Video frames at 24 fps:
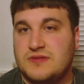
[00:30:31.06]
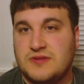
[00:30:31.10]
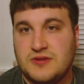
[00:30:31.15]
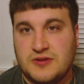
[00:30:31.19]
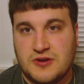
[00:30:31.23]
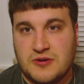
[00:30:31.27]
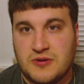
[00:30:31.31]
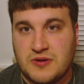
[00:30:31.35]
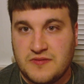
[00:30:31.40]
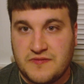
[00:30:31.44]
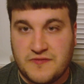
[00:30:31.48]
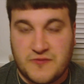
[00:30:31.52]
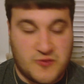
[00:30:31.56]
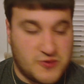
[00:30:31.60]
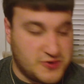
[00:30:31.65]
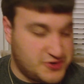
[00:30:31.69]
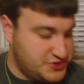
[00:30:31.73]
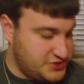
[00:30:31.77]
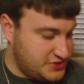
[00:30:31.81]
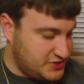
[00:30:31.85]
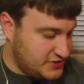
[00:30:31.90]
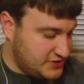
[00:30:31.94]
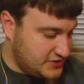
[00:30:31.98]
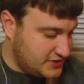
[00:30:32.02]
you know,
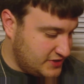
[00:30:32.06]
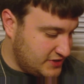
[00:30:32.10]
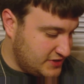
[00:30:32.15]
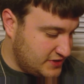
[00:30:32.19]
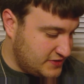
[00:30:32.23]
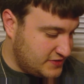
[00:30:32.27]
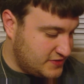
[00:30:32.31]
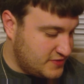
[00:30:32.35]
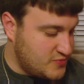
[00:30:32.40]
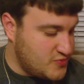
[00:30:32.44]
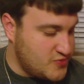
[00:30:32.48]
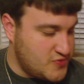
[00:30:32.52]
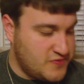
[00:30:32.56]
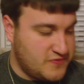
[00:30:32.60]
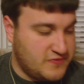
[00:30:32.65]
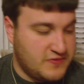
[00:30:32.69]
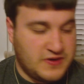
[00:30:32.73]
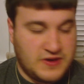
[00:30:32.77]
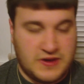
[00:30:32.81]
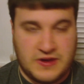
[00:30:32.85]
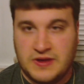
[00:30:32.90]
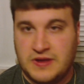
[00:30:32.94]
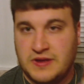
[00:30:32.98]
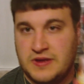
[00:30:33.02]
unfortunately, the
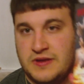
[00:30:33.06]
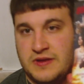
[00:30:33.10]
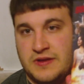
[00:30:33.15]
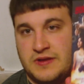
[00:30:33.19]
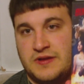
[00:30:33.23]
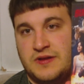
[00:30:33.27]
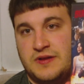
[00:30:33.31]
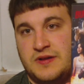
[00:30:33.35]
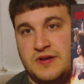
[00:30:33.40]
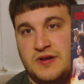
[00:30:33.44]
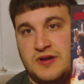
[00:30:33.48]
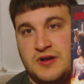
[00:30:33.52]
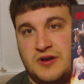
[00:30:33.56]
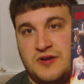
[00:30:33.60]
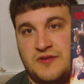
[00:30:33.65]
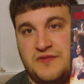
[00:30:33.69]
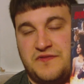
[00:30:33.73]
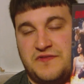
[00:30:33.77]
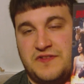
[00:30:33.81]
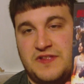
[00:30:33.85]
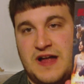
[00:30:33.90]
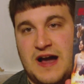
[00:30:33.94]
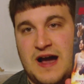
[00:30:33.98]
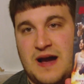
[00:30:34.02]
movie
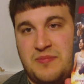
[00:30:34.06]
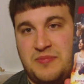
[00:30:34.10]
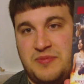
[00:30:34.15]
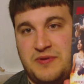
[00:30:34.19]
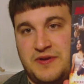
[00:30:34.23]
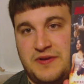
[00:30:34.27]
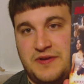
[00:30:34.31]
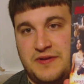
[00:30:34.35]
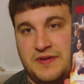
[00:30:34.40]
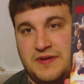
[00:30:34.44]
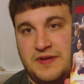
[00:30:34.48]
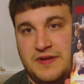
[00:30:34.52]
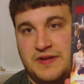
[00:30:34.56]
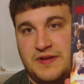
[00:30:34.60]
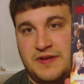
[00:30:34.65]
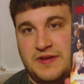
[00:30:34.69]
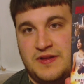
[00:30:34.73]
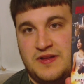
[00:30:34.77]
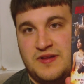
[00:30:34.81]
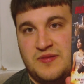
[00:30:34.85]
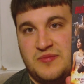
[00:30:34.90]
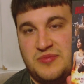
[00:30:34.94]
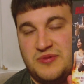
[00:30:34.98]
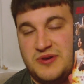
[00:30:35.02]
flopped.
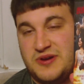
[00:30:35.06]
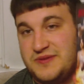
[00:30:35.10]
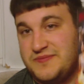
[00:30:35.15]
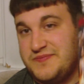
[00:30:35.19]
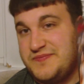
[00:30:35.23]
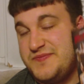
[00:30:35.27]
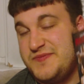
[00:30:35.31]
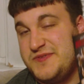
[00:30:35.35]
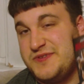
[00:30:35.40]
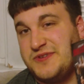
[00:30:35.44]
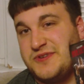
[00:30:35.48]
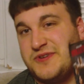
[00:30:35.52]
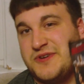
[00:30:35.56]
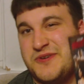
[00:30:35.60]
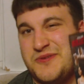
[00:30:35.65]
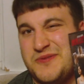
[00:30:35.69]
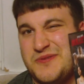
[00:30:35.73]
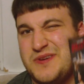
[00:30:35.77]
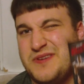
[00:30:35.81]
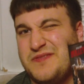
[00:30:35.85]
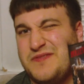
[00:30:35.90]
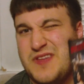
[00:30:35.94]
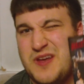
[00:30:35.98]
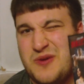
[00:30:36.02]
But, you
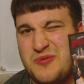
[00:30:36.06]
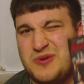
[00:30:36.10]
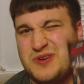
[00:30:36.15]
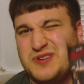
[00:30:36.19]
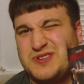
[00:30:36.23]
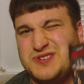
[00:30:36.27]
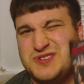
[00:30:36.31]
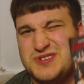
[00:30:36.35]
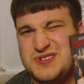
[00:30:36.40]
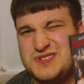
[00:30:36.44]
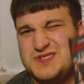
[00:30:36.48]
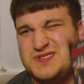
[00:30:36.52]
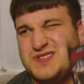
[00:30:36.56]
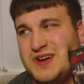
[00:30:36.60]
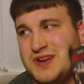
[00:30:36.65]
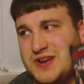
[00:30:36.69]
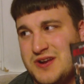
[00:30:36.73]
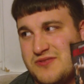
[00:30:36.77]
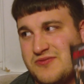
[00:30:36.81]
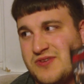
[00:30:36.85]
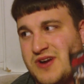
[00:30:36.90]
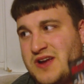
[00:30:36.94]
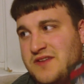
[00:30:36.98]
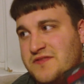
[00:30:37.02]
know, if they would have just done
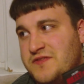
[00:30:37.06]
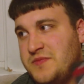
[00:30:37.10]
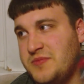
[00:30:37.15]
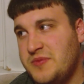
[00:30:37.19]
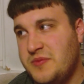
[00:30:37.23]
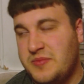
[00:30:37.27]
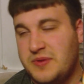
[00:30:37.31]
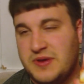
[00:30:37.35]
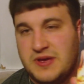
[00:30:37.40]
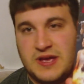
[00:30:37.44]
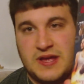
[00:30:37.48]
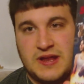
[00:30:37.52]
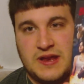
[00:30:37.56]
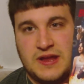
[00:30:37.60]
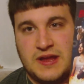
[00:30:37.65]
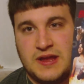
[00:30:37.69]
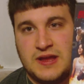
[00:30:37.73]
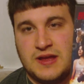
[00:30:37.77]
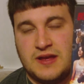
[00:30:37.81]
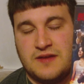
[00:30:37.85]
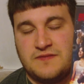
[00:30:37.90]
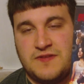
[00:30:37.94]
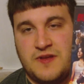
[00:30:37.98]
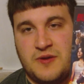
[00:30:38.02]
it right from the
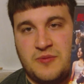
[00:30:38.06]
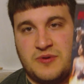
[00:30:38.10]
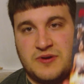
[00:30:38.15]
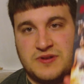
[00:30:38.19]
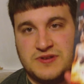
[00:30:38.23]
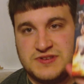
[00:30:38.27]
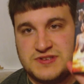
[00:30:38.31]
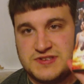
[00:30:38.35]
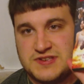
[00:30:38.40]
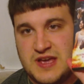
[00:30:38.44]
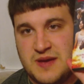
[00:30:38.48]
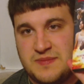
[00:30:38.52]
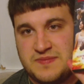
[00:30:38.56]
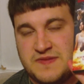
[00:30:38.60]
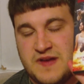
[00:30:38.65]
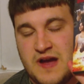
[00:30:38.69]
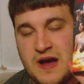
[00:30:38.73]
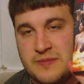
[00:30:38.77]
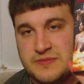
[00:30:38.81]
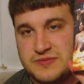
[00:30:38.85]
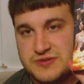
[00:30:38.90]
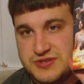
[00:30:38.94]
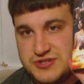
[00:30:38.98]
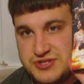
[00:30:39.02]
beginning, if they would have just kept
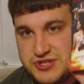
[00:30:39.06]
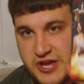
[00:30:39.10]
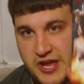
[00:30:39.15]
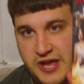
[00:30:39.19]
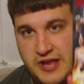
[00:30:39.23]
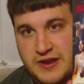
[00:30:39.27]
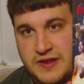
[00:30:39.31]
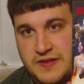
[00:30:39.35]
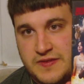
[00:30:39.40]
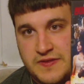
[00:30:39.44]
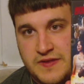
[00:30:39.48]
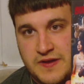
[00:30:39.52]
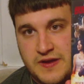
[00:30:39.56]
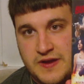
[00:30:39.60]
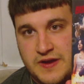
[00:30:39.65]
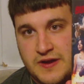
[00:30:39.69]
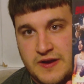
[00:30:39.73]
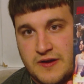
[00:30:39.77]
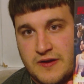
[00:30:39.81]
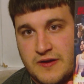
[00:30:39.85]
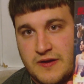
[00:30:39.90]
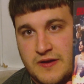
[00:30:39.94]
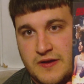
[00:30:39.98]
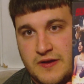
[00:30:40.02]
Thomas Jane in
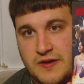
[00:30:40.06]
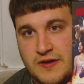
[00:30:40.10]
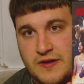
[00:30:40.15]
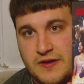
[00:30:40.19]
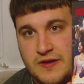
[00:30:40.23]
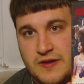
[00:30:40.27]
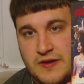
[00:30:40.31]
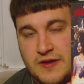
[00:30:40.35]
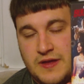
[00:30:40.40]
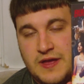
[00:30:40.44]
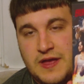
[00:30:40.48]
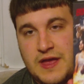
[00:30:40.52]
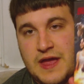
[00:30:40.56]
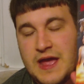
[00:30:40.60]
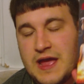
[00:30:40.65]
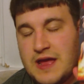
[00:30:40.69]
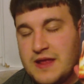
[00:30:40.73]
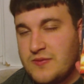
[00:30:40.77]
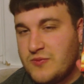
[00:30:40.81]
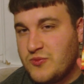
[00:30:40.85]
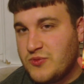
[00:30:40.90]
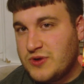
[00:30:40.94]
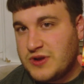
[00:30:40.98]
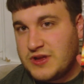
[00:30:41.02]
there
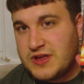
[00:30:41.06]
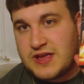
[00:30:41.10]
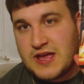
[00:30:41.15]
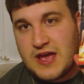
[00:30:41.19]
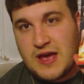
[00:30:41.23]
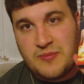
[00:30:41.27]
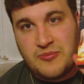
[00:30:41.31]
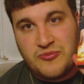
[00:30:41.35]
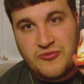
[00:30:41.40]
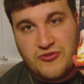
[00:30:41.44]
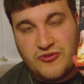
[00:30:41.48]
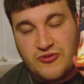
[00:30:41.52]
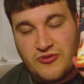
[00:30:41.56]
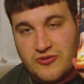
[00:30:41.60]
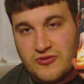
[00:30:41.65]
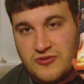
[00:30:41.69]
and would have kept,